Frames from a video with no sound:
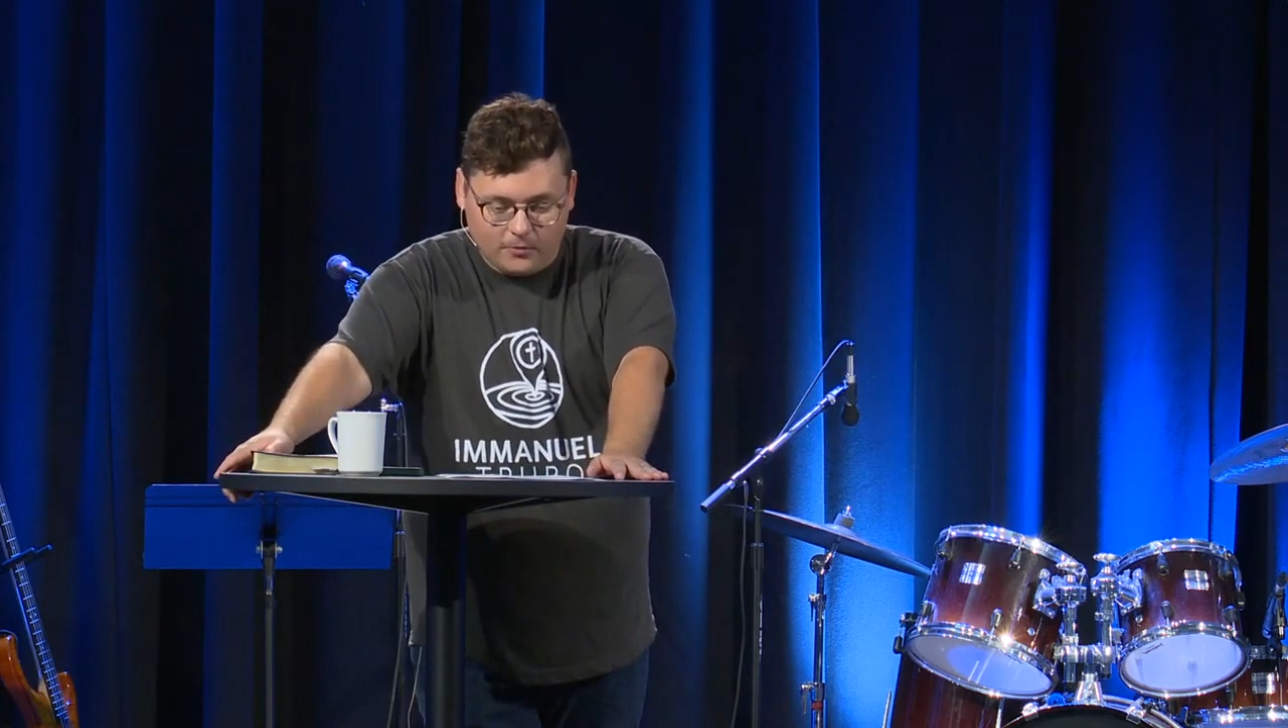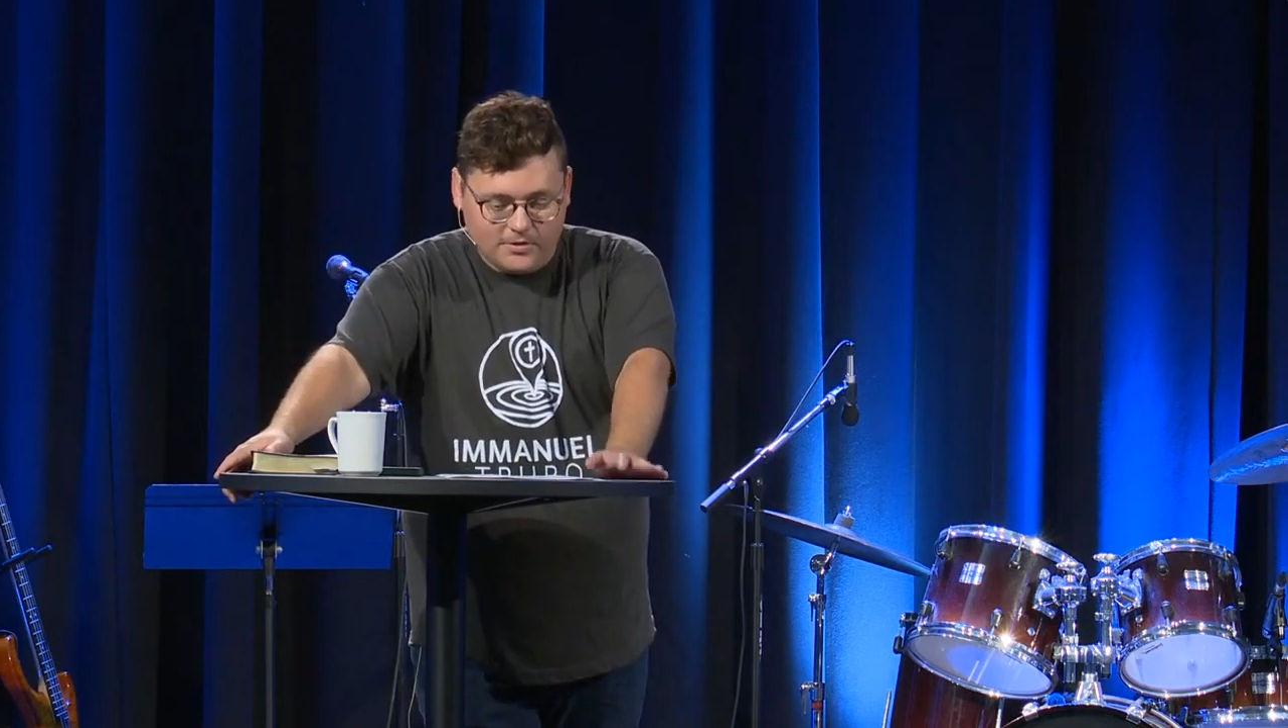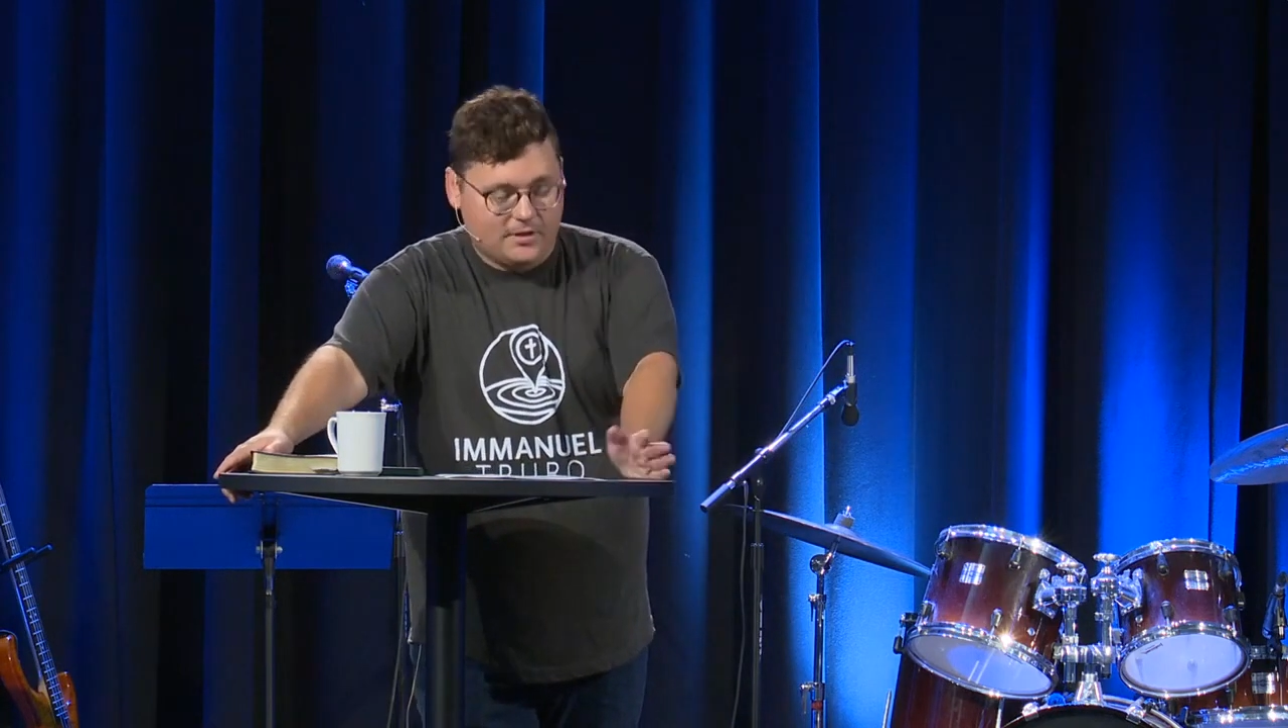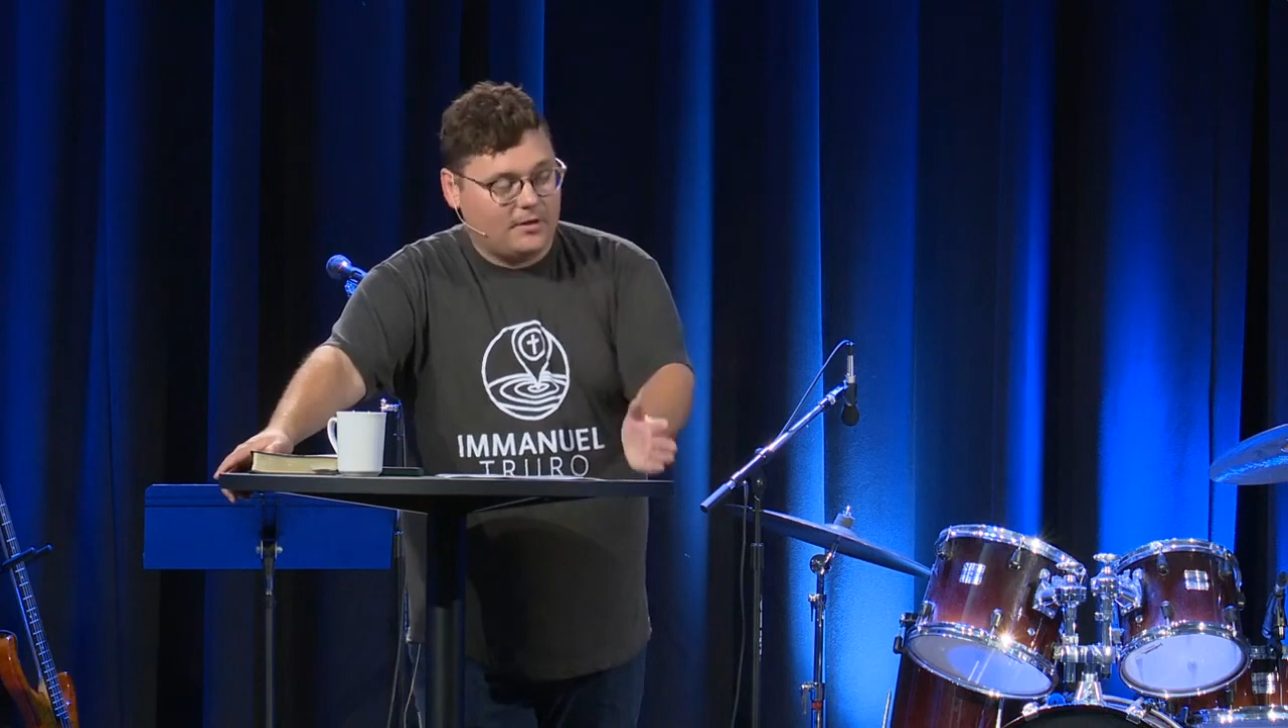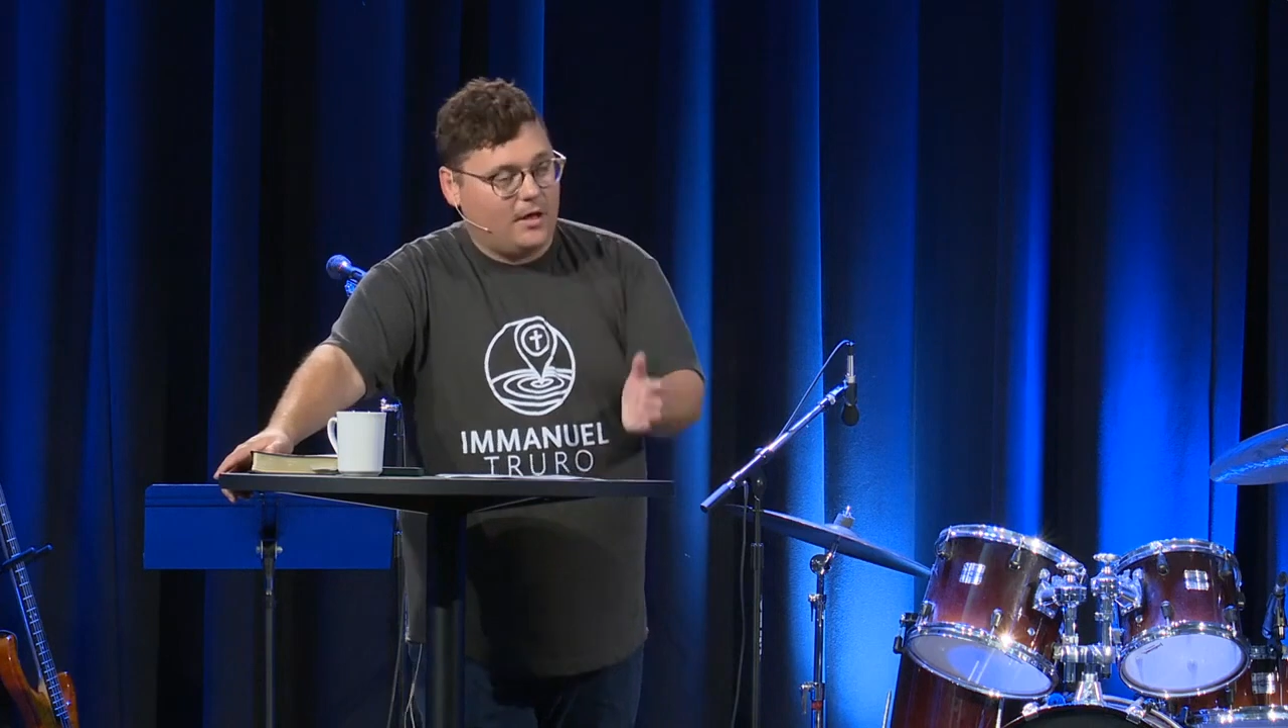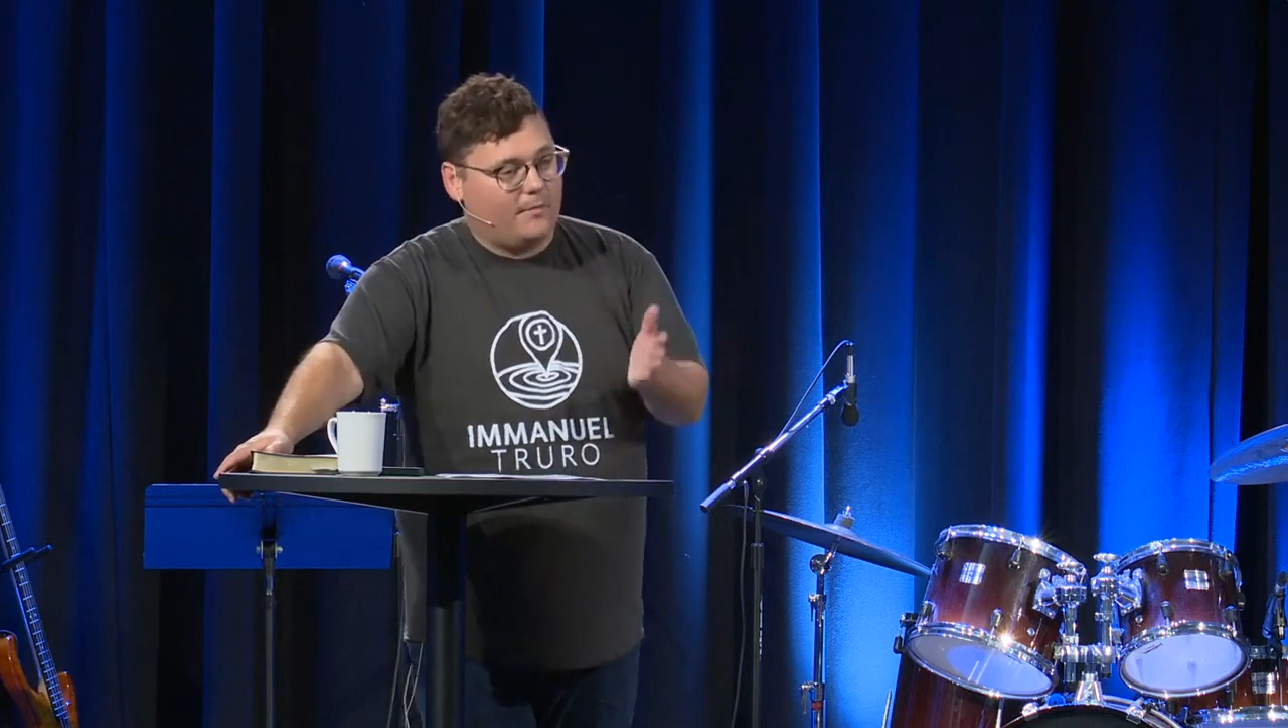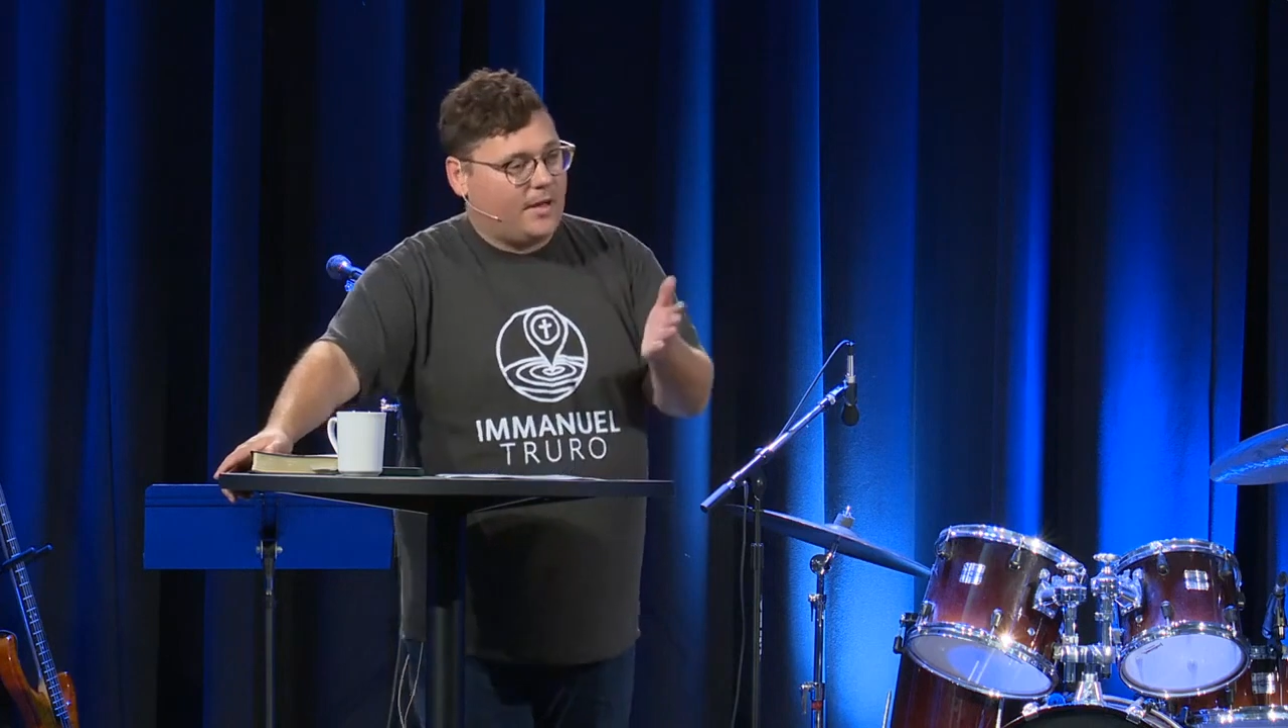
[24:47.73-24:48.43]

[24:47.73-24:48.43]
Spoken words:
was a